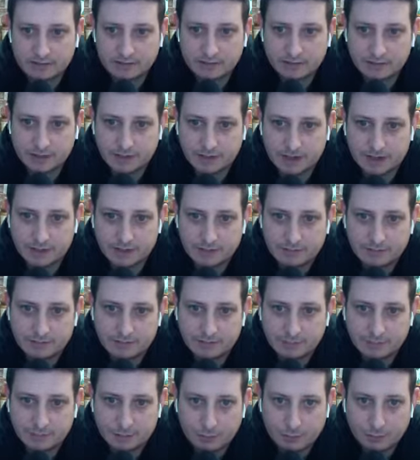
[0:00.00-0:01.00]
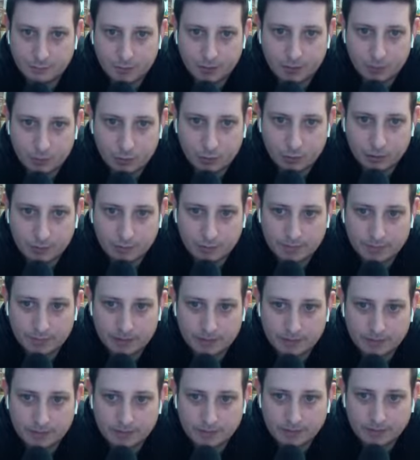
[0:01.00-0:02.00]
So they have Bitcoin
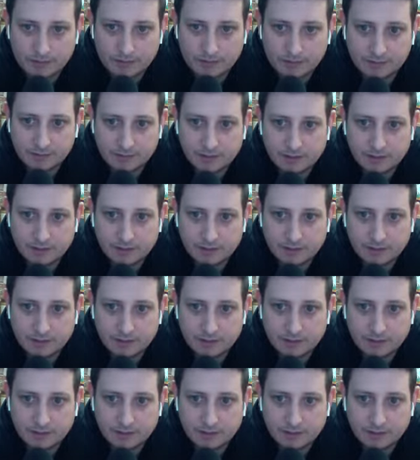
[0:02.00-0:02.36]
pairings,